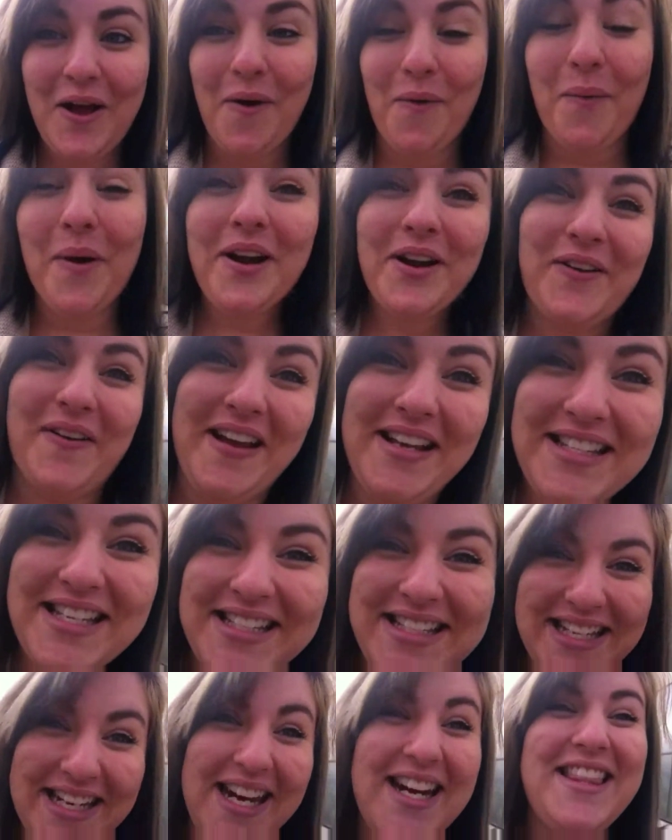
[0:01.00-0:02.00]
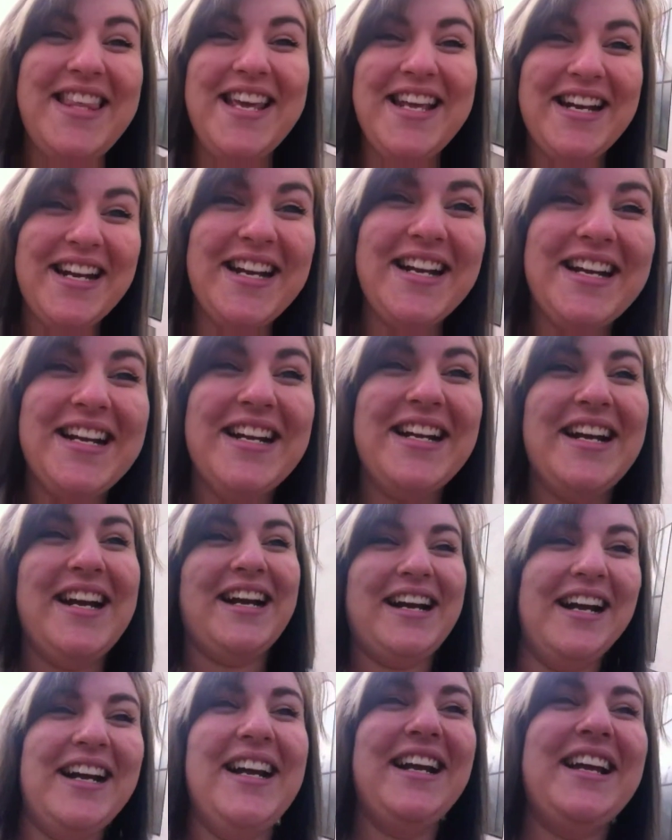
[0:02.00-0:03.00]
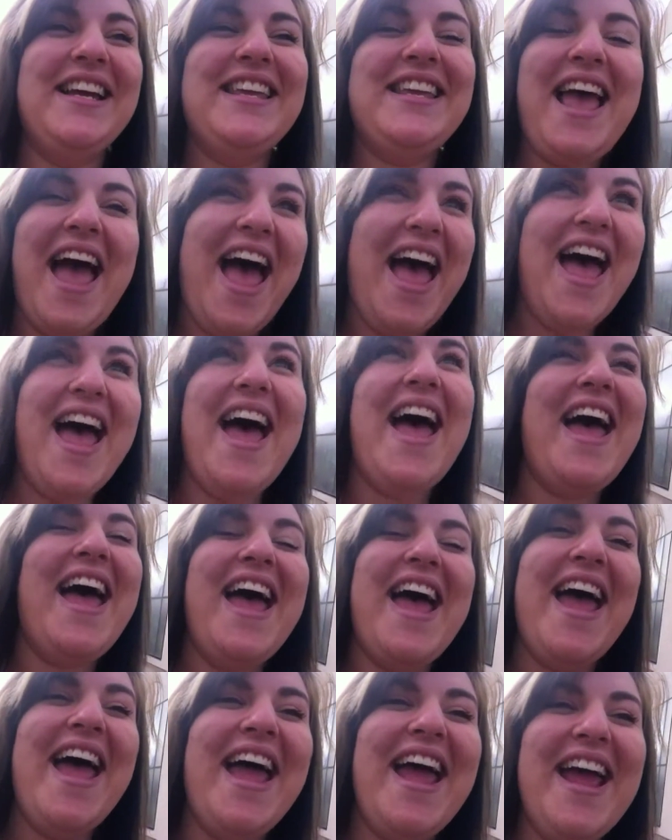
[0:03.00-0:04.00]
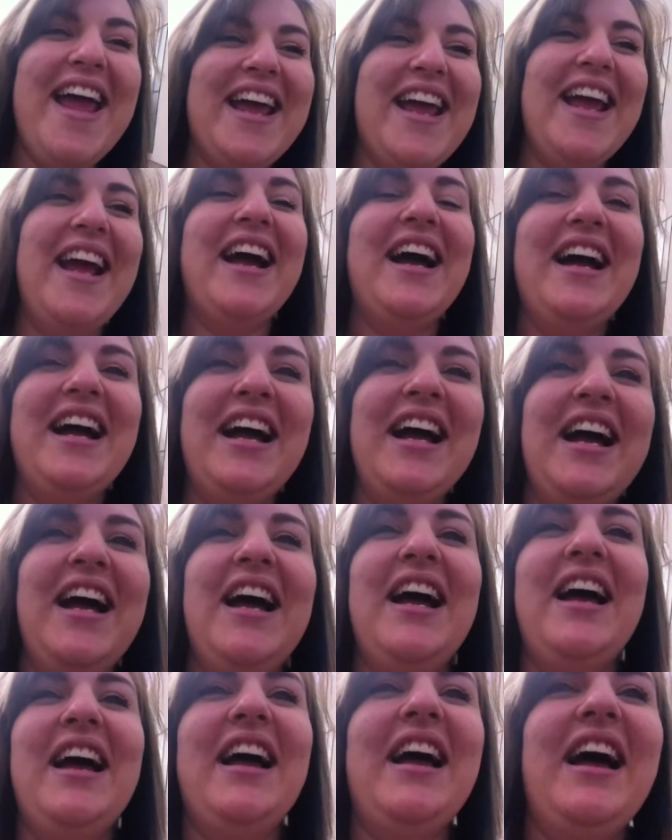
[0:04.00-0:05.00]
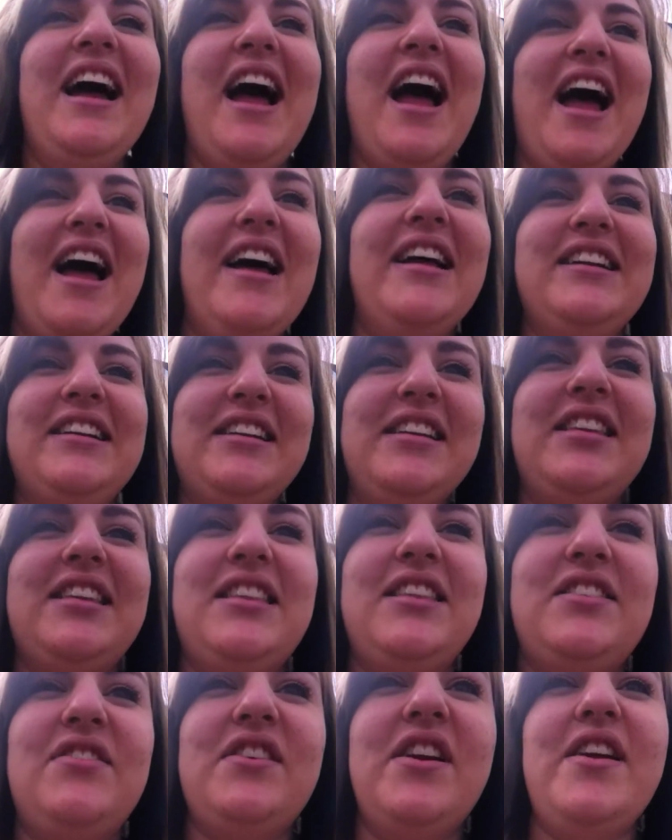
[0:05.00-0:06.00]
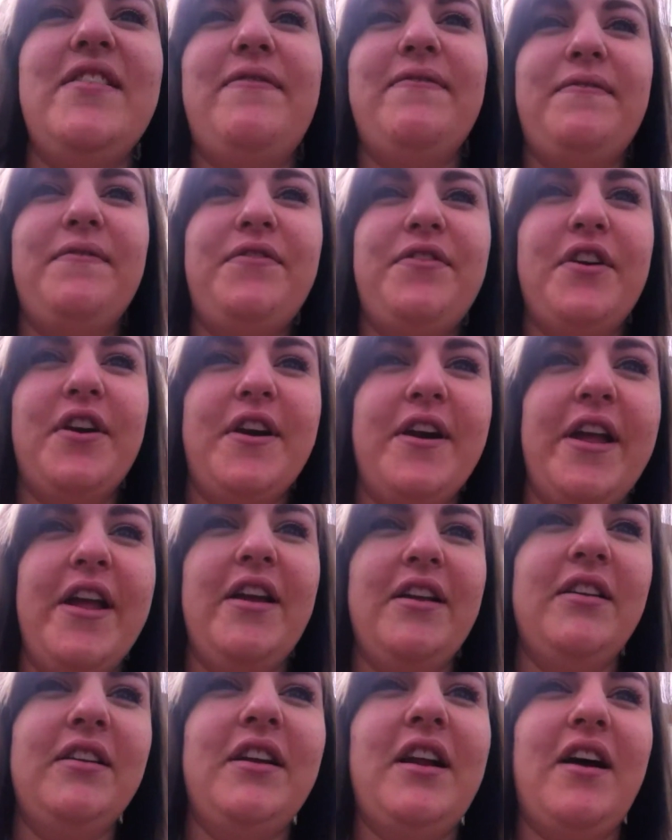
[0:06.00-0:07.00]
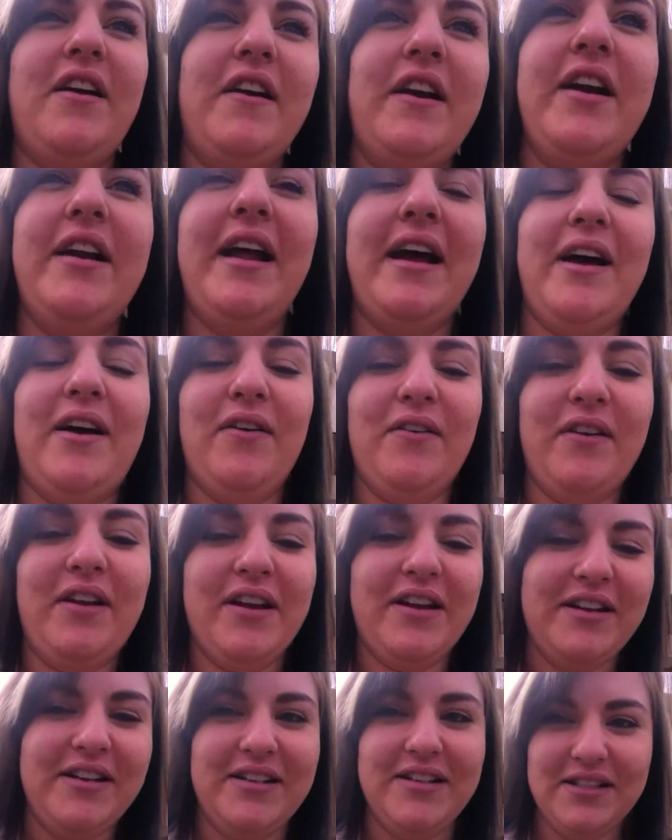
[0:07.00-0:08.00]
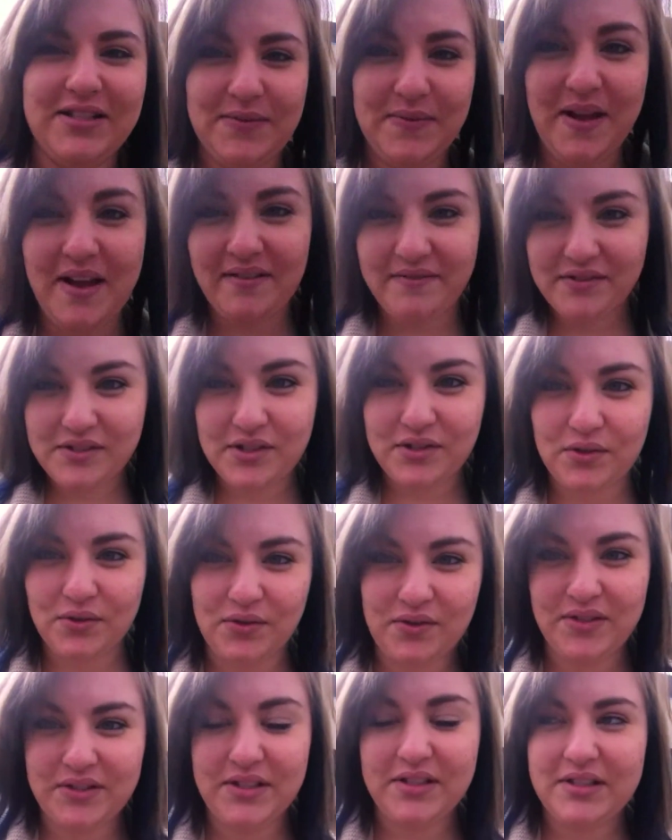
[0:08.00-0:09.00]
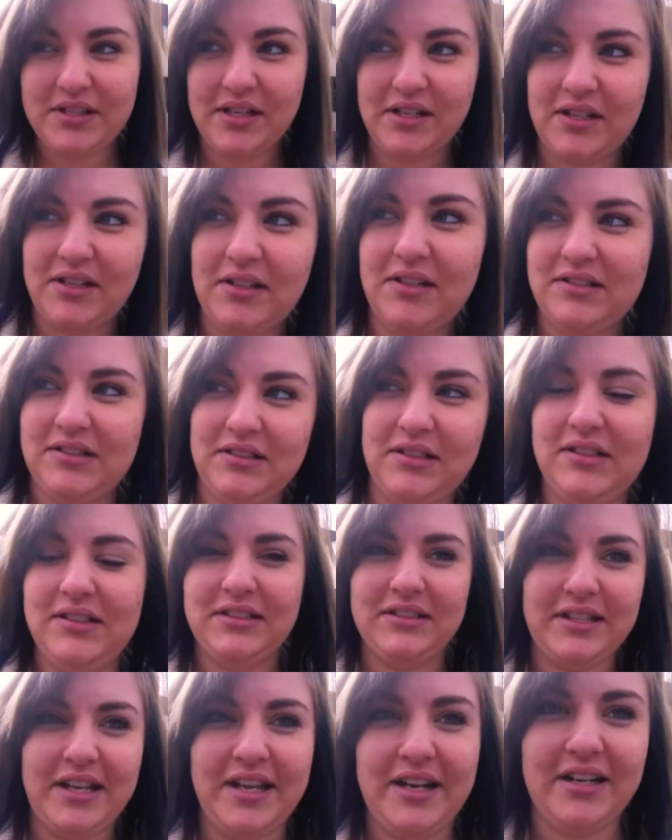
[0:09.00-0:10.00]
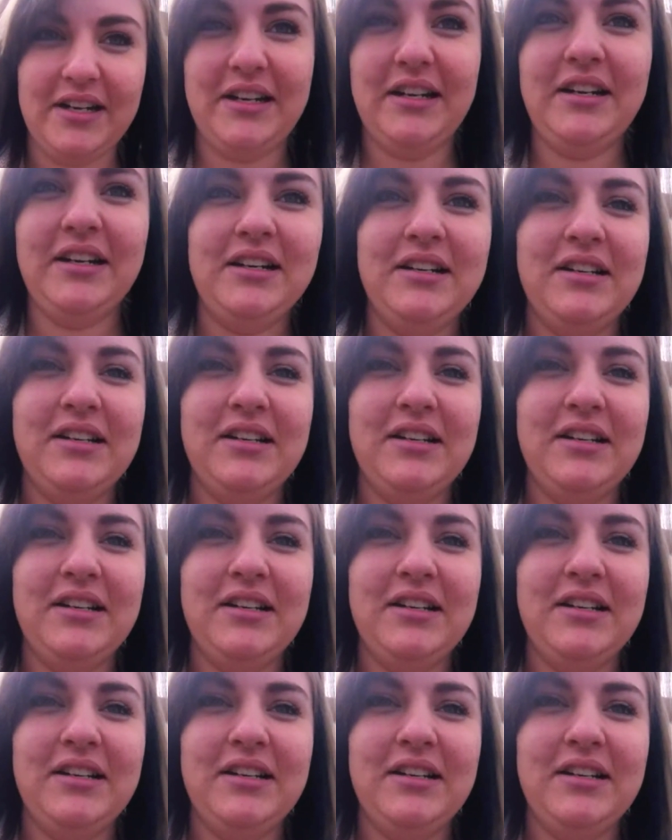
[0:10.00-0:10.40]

We're going to dinner theater! Yay! At 3.30, not right now because we have school until later.